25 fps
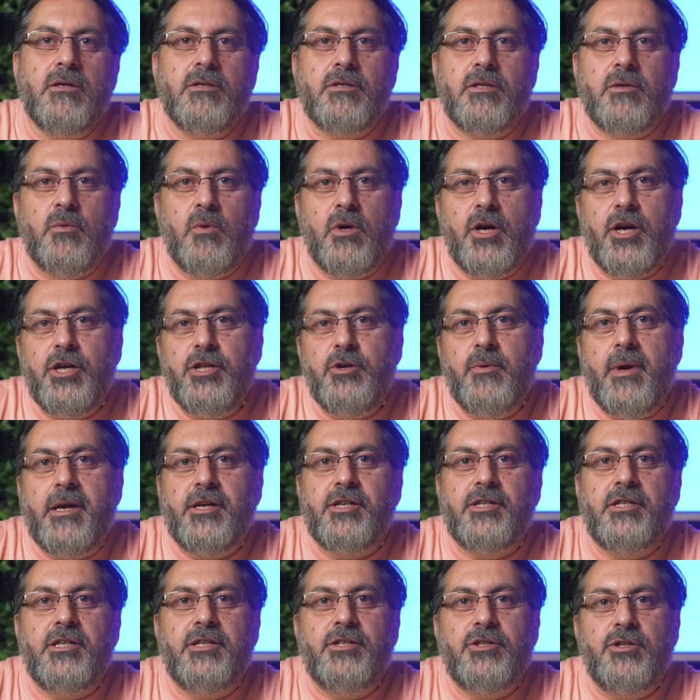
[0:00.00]
So, what can you
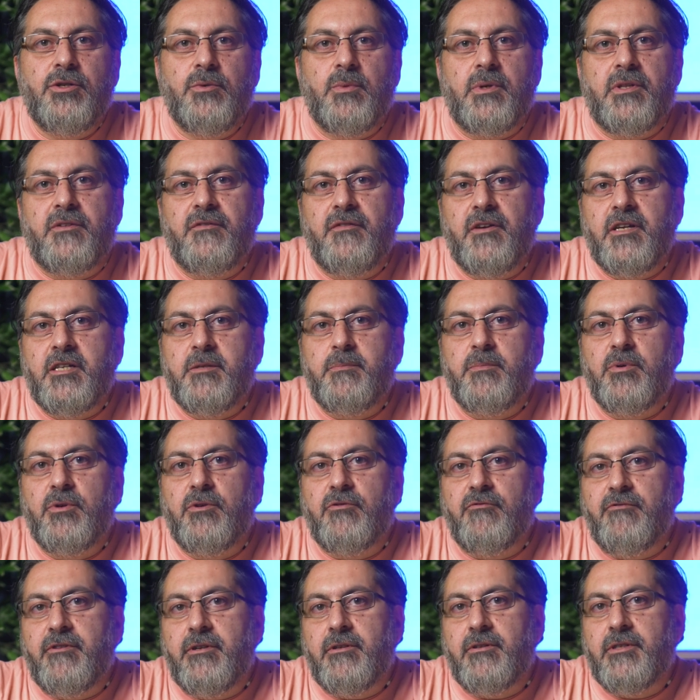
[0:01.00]
actually do with Facebook
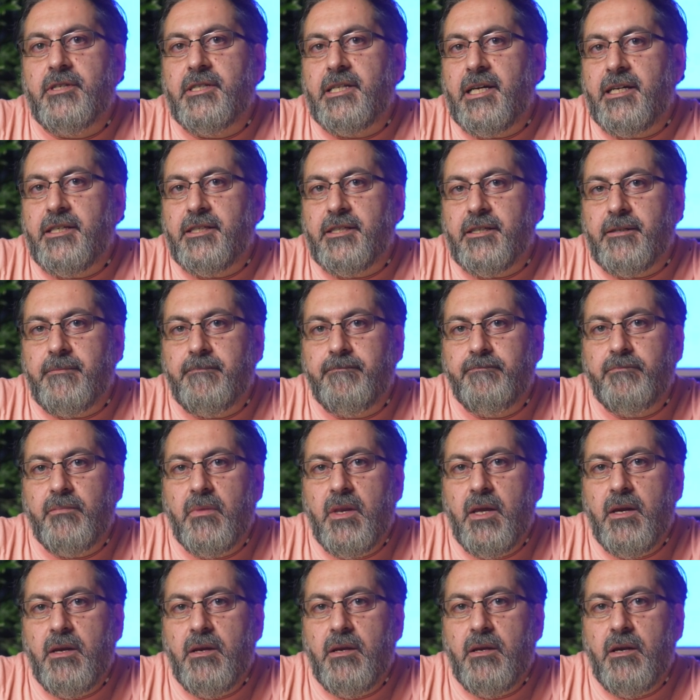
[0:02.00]
Reels data?
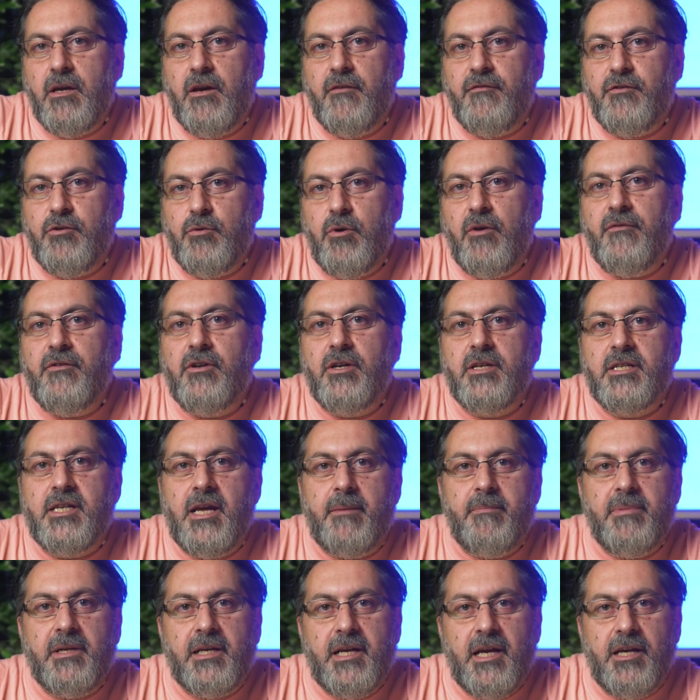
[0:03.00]
A few obvious
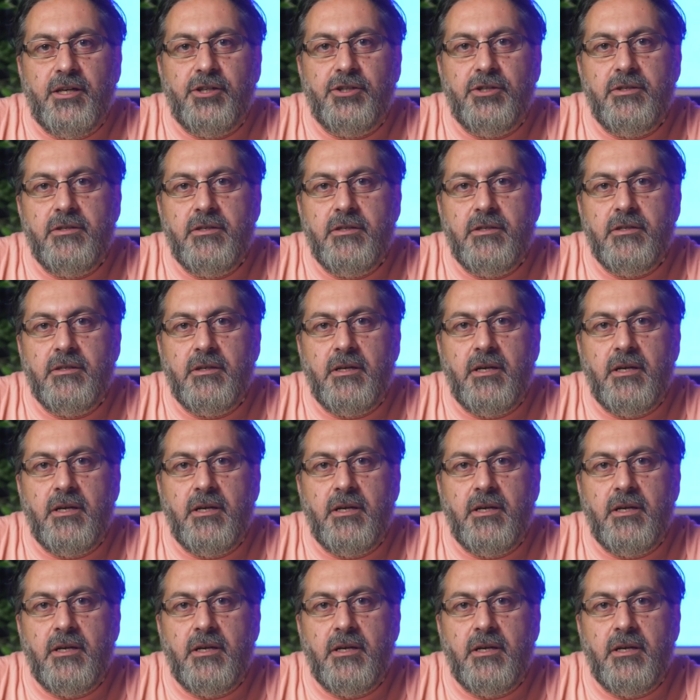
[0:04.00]
applications